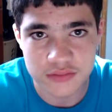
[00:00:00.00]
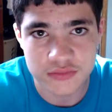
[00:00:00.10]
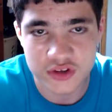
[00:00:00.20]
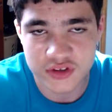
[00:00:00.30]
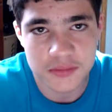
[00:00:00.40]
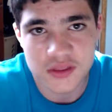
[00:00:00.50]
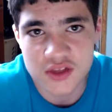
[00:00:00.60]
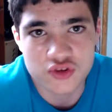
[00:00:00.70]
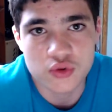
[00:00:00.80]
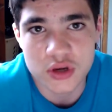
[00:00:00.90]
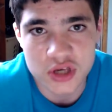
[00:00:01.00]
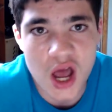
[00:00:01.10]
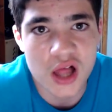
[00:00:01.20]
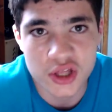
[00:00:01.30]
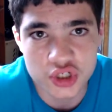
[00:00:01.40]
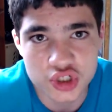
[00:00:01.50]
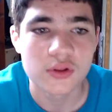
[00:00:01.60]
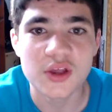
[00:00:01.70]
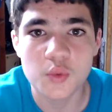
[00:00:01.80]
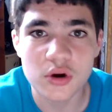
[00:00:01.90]
just something to acknowledge.
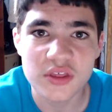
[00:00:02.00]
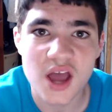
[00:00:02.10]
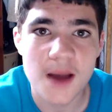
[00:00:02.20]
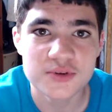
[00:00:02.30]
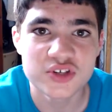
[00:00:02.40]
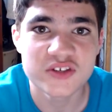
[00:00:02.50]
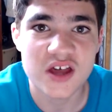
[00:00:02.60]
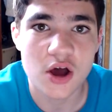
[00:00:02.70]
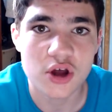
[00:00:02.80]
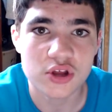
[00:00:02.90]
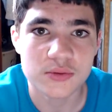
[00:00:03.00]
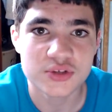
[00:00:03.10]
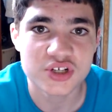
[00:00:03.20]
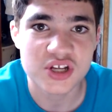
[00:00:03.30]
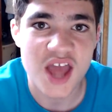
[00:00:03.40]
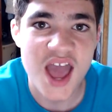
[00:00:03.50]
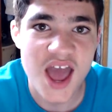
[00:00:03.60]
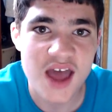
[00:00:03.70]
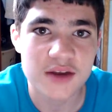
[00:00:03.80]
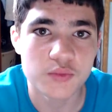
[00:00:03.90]
Like one of the options that Audio Machine
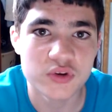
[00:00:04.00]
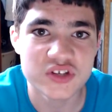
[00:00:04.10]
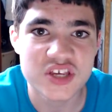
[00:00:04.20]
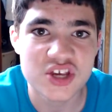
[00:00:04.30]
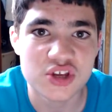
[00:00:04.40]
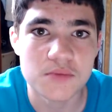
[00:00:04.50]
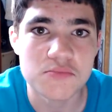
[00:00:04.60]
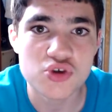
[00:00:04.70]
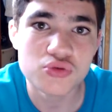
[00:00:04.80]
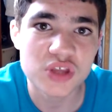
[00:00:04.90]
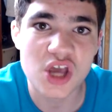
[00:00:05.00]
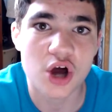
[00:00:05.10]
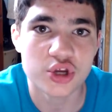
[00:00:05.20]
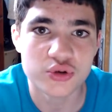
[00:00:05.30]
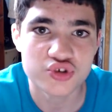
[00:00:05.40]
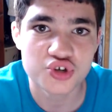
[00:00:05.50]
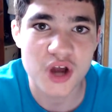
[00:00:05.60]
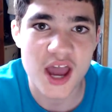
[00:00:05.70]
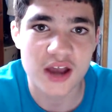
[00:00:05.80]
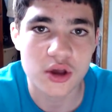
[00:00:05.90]
had was he could mute the audio's
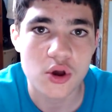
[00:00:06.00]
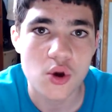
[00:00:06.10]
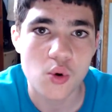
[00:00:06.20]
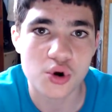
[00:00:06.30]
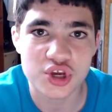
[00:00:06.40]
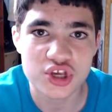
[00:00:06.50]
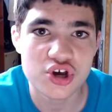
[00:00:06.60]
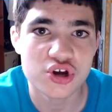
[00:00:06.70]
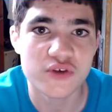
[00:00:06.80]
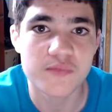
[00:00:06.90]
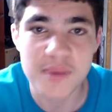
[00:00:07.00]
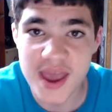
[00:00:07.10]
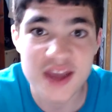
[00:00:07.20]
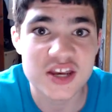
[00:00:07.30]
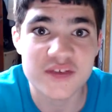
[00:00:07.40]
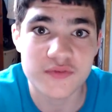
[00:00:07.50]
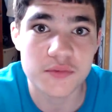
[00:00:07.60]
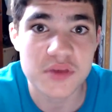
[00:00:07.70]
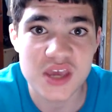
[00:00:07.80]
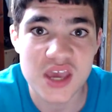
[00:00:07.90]
track, or he could have banned it
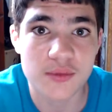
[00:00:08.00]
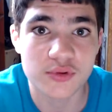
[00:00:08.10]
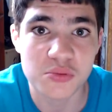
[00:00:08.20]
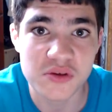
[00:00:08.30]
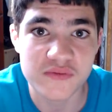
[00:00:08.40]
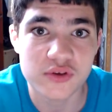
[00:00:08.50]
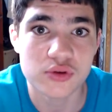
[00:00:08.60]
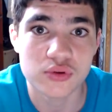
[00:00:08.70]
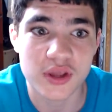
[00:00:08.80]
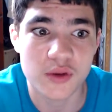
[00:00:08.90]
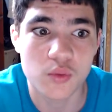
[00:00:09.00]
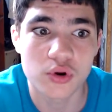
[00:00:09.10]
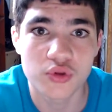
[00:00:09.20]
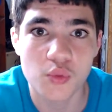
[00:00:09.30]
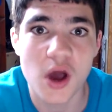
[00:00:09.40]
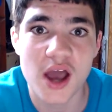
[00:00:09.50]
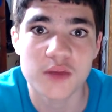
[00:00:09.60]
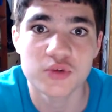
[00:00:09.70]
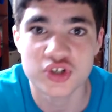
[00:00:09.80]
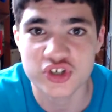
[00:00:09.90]
from being able to be viewed
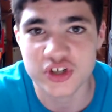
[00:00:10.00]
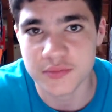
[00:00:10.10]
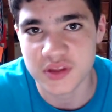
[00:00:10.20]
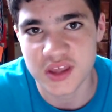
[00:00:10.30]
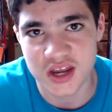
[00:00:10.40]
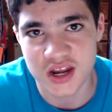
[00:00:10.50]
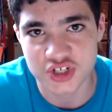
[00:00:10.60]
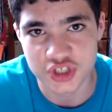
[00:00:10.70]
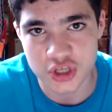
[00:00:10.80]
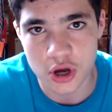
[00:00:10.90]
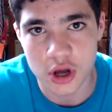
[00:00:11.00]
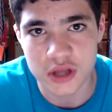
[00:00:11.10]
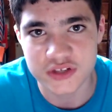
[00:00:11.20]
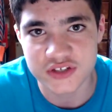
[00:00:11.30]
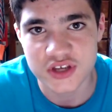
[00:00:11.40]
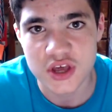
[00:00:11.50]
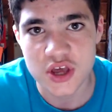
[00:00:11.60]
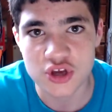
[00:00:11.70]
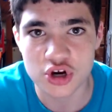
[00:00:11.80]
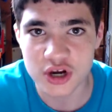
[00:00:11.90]
worldwide, which is something that can actually cause
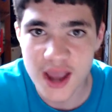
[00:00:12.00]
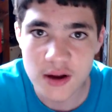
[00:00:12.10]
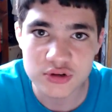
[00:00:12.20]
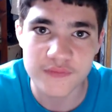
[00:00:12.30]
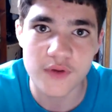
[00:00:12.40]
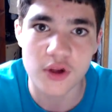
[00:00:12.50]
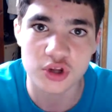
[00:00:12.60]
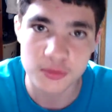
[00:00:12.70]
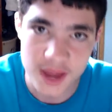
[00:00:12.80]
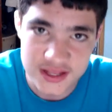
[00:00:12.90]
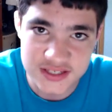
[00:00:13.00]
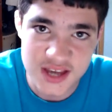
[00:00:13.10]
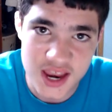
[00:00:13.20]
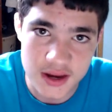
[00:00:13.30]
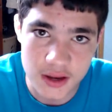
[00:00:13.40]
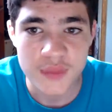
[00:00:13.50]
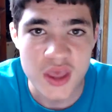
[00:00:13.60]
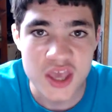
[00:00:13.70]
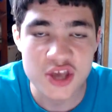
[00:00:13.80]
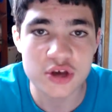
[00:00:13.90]
your account to fall into bad standing.
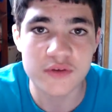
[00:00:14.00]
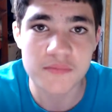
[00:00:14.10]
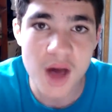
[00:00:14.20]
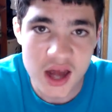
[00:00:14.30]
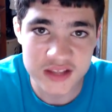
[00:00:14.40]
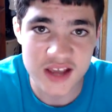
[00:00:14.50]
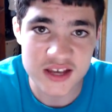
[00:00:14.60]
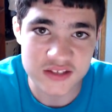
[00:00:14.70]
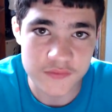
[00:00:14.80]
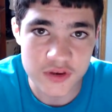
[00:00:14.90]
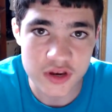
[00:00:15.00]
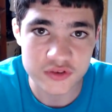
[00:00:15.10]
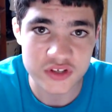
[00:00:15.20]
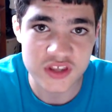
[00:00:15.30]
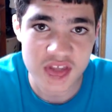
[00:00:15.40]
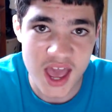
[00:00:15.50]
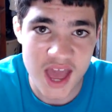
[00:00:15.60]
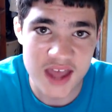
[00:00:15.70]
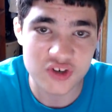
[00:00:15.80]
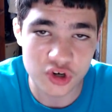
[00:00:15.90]
He could have monetized the video so the
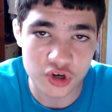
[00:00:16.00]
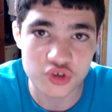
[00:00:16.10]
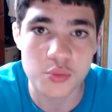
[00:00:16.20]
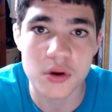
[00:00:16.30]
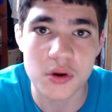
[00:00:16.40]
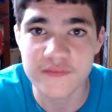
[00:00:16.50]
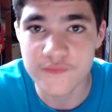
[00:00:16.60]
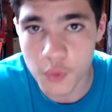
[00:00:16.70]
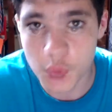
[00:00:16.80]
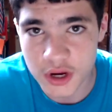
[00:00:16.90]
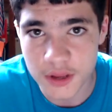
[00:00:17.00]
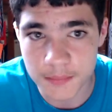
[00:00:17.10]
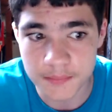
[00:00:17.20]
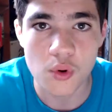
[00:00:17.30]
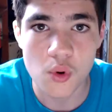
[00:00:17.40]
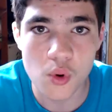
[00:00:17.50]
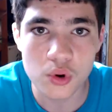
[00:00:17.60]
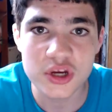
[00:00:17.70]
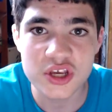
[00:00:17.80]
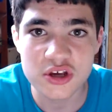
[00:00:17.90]
ads earned money for him,
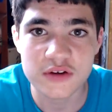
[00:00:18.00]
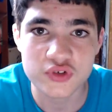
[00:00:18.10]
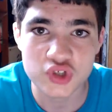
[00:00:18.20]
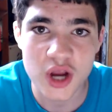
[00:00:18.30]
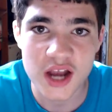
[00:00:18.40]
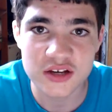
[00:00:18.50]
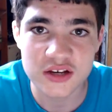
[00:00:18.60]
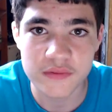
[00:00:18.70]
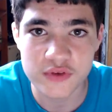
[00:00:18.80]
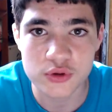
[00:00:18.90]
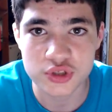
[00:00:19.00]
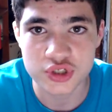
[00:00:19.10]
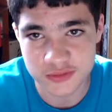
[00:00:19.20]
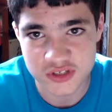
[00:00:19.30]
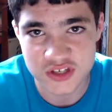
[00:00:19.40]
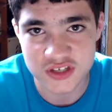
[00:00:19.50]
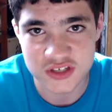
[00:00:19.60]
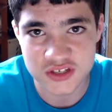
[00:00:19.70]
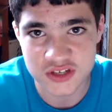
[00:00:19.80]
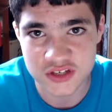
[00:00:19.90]
or he could have tracked the viewership
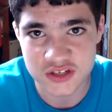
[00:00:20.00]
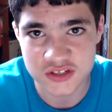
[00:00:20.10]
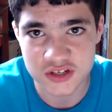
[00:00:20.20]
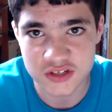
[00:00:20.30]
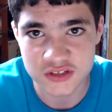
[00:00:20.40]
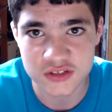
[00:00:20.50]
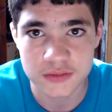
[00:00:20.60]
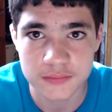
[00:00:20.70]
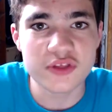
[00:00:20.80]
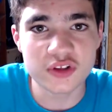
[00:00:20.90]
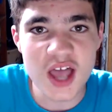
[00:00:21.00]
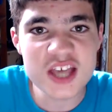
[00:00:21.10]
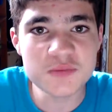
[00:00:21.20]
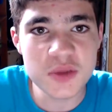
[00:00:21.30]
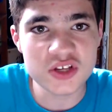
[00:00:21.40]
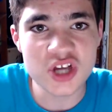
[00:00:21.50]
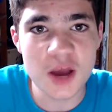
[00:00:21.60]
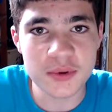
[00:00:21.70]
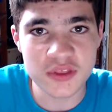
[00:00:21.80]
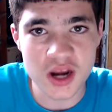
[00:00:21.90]
statistics. The last big
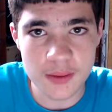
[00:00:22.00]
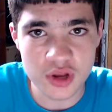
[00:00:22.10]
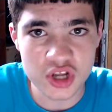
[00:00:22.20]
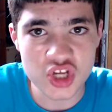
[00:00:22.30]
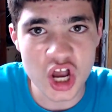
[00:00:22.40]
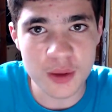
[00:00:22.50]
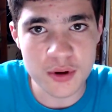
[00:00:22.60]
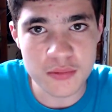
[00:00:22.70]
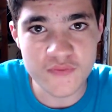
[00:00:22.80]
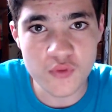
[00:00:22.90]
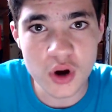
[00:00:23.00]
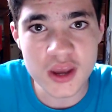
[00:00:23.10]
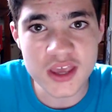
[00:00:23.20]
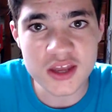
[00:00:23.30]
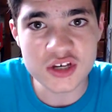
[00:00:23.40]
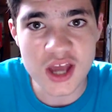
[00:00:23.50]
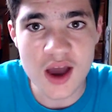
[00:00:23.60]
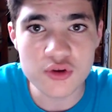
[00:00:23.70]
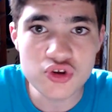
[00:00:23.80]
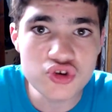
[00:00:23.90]
topic that I'm going to talk about before I get into
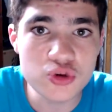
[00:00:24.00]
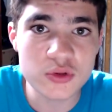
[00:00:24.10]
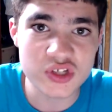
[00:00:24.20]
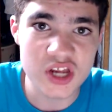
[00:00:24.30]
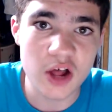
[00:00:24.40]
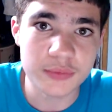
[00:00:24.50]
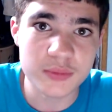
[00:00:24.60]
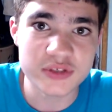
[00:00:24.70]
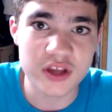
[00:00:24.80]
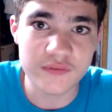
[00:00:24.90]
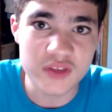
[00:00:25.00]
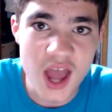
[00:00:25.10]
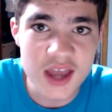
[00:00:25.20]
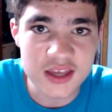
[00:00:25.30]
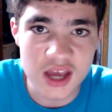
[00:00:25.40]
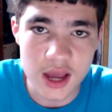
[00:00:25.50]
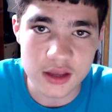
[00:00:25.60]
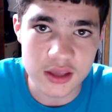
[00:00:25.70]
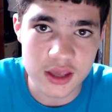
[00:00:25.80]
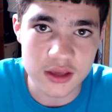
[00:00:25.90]
how YouTubers can help themselves not
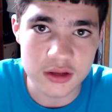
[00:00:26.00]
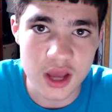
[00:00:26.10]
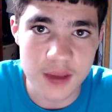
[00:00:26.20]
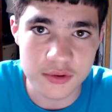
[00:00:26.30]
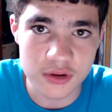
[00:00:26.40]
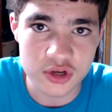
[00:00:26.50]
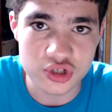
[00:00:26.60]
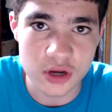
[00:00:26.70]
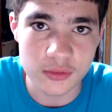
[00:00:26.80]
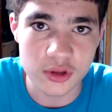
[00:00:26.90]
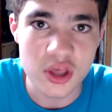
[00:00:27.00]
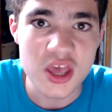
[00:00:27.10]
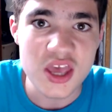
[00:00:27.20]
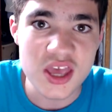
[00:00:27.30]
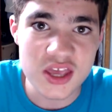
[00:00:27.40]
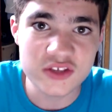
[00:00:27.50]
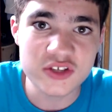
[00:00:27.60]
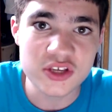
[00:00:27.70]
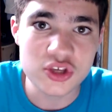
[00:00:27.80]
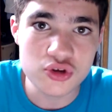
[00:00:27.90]
get in copyright trouble
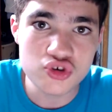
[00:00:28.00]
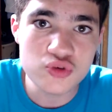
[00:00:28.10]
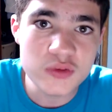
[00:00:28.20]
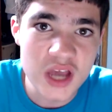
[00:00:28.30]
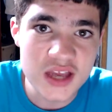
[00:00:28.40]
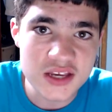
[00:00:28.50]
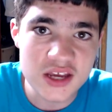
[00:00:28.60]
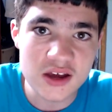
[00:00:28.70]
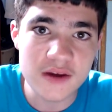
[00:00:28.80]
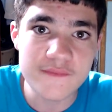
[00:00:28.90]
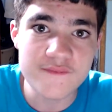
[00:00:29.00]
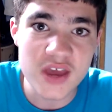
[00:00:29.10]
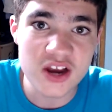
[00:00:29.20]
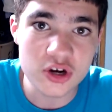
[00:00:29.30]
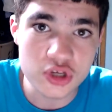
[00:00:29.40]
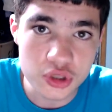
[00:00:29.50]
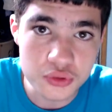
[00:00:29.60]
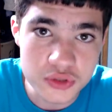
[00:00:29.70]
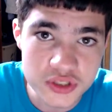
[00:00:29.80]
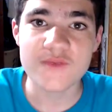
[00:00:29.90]
is YouTube's idea of fair
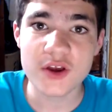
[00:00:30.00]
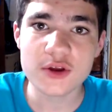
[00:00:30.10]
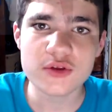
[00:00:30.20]
use. Fair